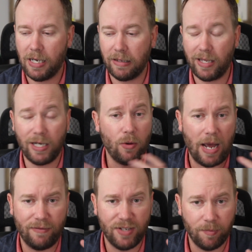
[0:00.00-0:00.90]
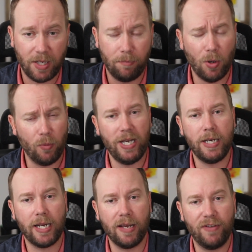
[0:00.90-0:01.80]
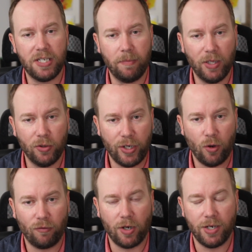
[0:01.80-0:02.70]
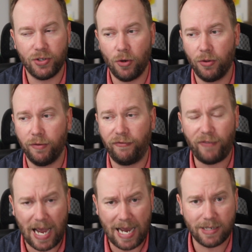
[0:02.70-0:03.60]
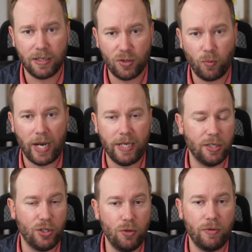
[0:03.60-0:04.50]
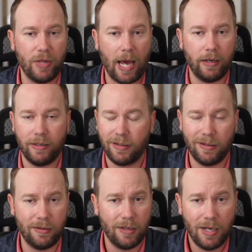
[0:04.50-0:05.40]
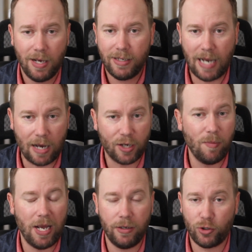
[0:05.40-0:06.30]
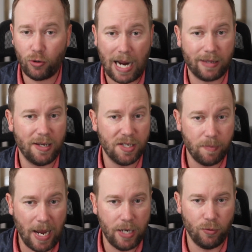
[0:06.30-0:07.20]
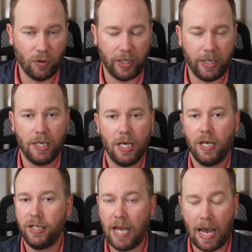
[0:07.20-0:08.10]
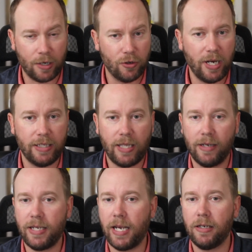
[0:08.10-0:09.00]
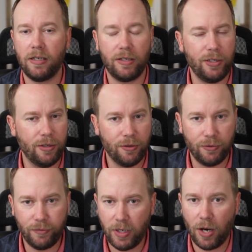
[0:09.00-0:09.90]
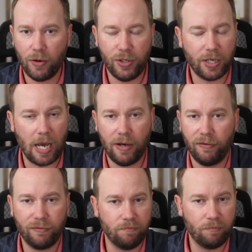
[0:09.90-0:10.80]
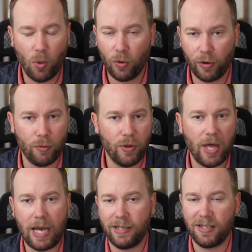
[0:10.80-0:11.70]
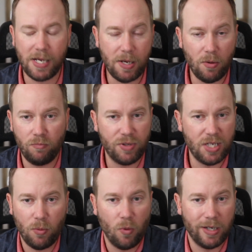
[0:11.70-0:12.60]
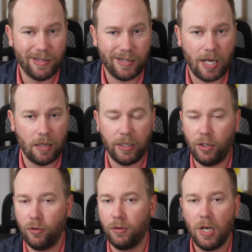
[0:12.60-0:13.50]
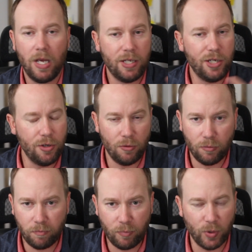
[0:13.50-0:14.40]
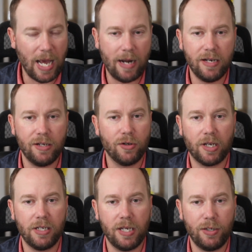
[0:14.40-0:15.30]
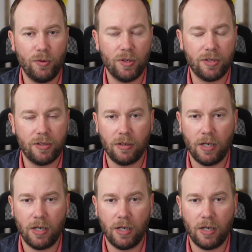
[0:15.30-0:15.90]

they don't have something, but we need to get visibility over it. So the fastest way to do that is to document and track things manually. You aggregate that data, you kind of pour through that, see what it's telling you. You put that into a continuous